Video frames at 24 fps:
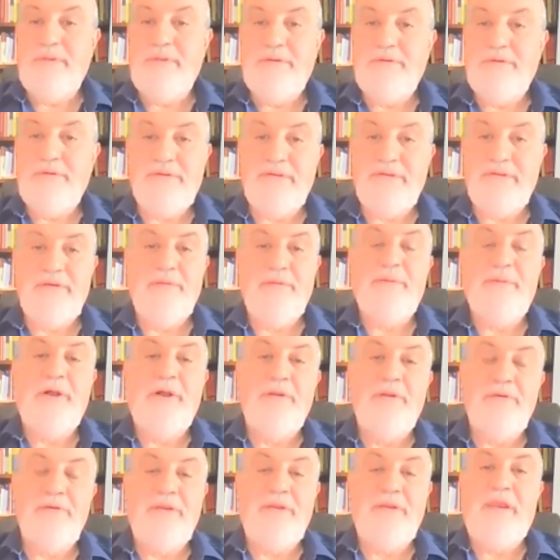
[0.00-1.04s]
it's just an
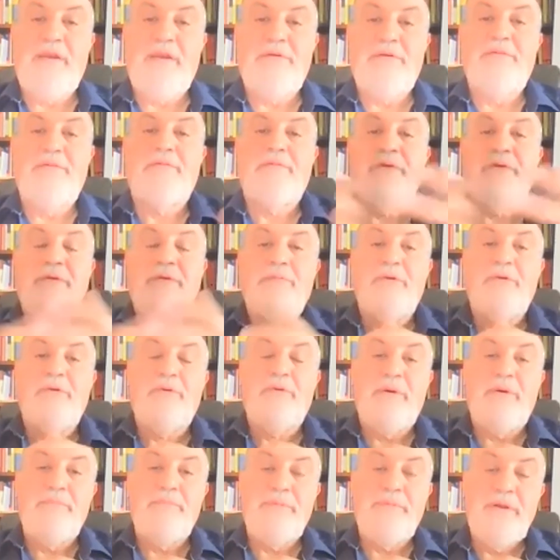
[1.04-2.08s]
apology letter when you blow
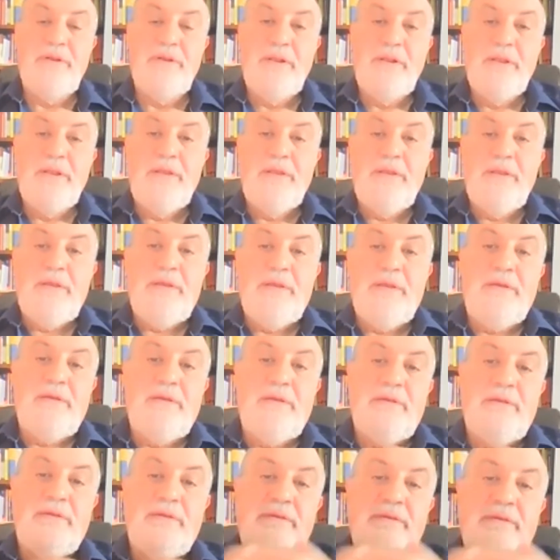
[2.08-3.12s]
up. Uh,
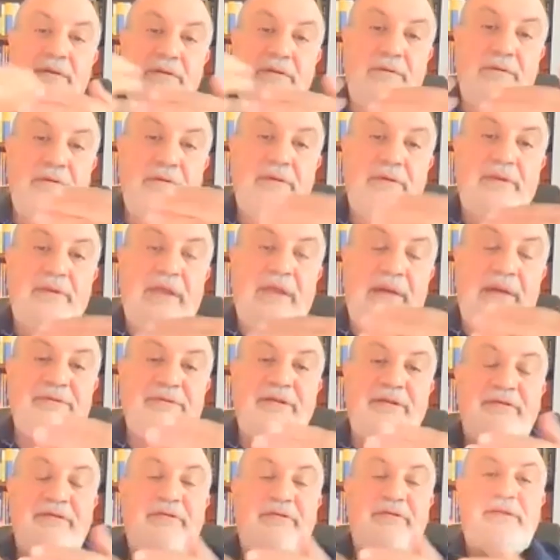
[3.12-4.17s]
you, the
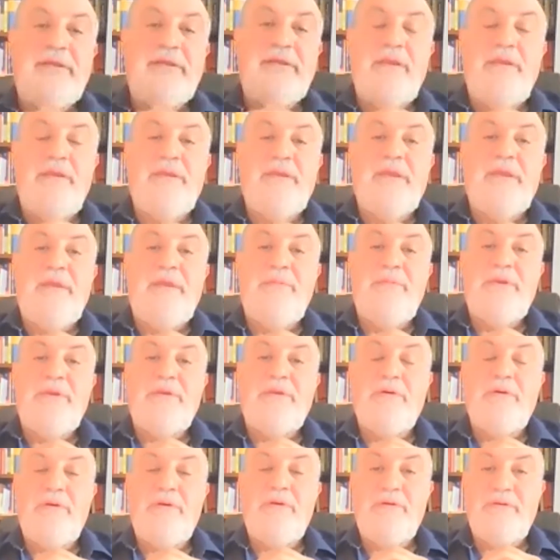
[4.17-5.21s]
absence of skin in the game
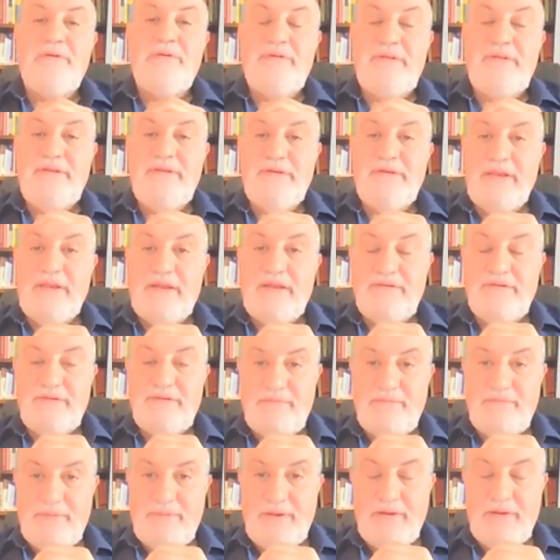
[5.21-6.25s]
encourages these classes
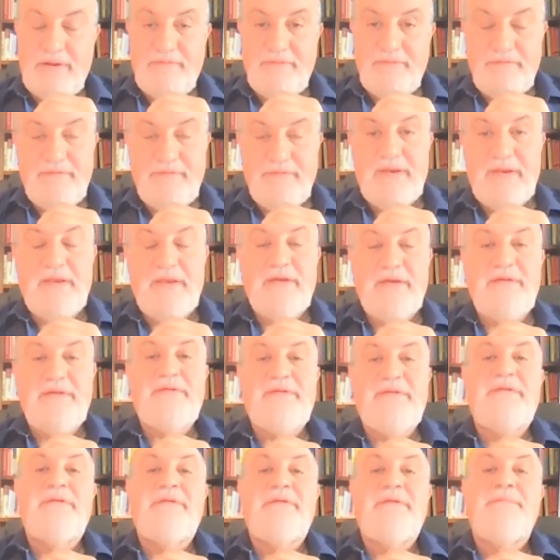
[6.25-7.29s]
of payoff and
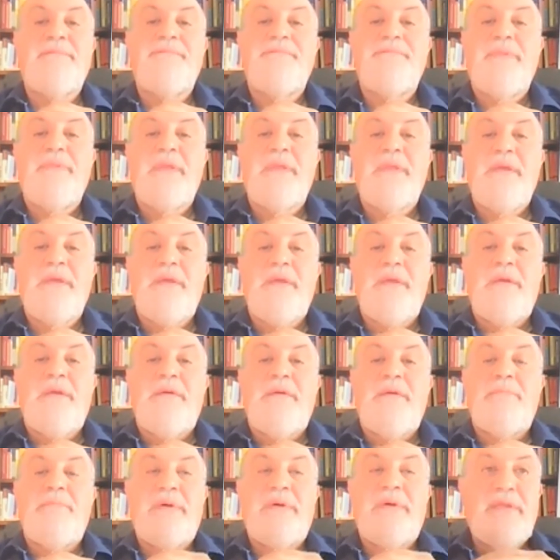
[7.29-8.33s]
finance.
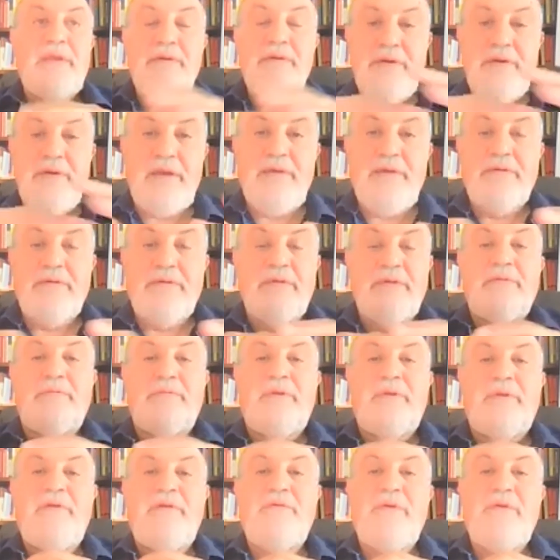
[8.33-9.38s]
But in general,
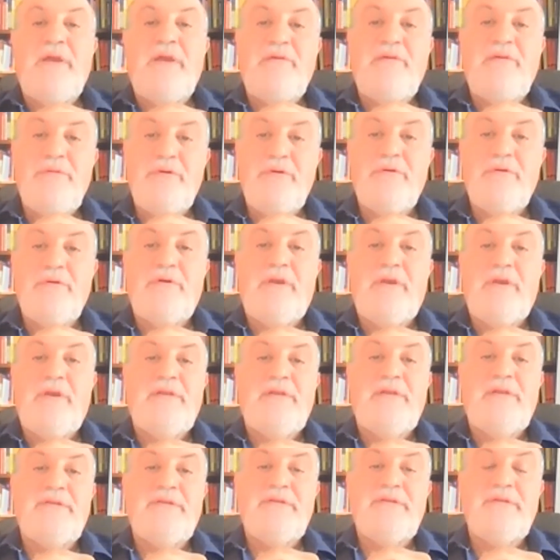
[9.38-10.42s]
whenever you have
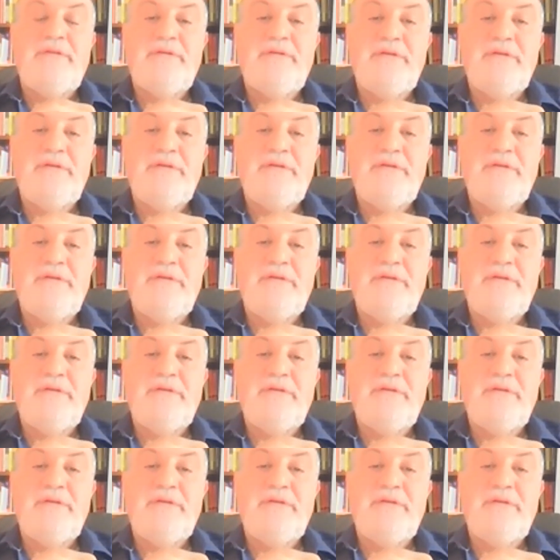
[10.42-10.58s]
bureaucrats